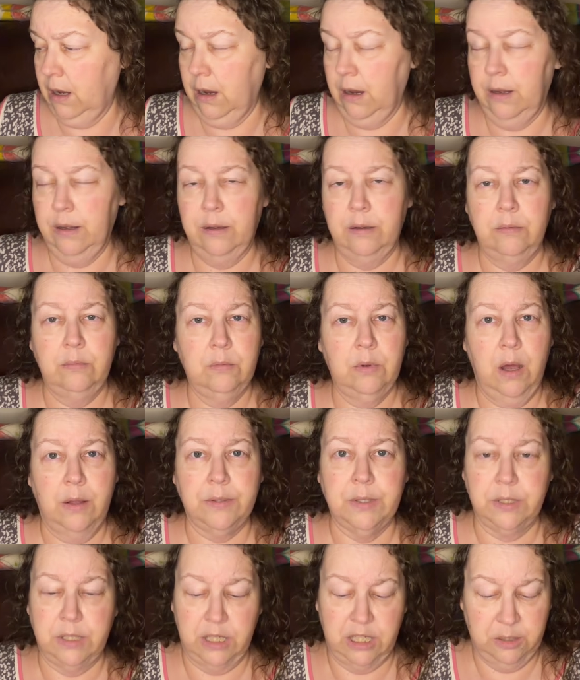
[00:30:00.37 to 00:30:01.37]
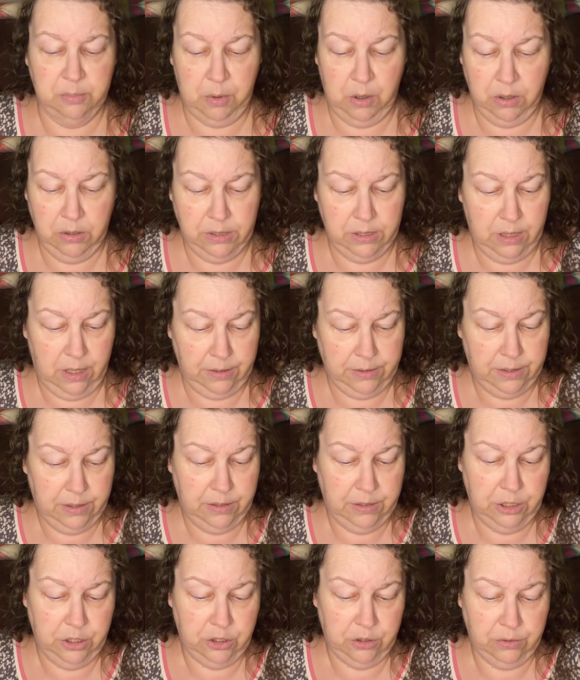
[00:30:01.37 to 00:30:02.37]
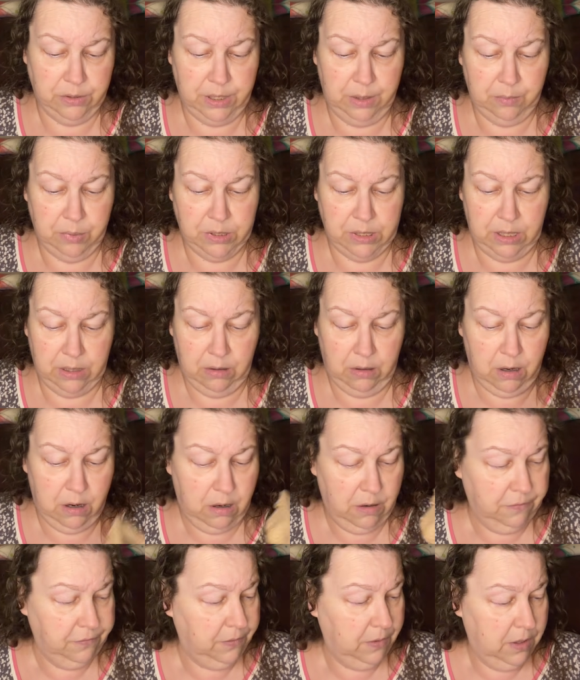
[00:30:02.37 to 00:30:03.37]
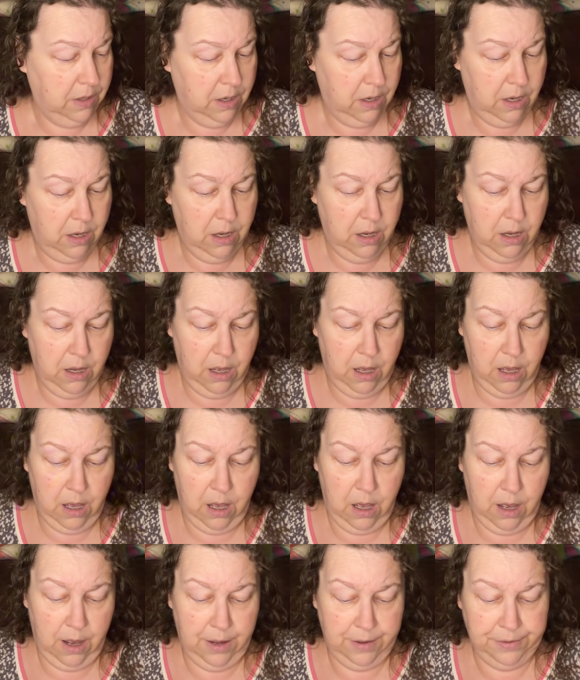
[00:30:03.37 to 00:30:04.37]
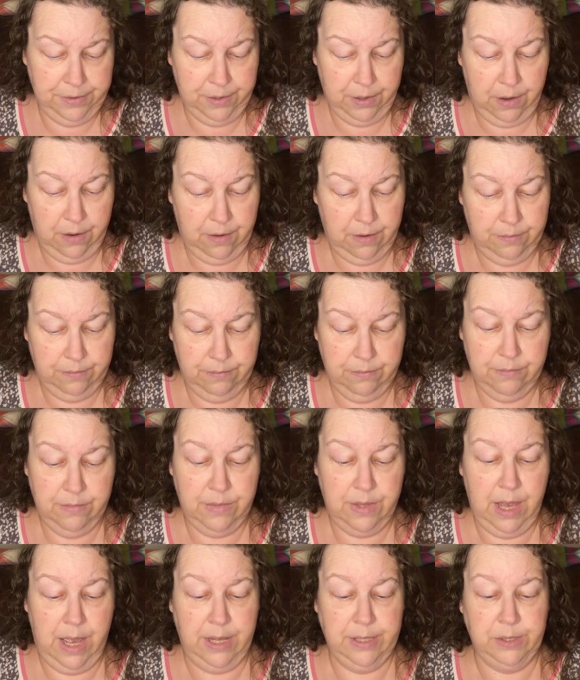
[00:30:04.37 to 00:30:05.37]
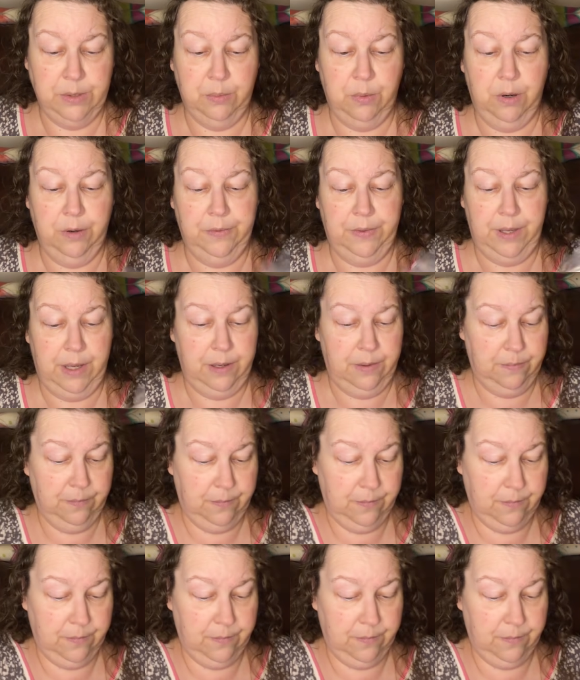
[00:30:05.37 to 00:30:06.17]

I got the 6 bars and got the additional 10% off, I thought that's worth it.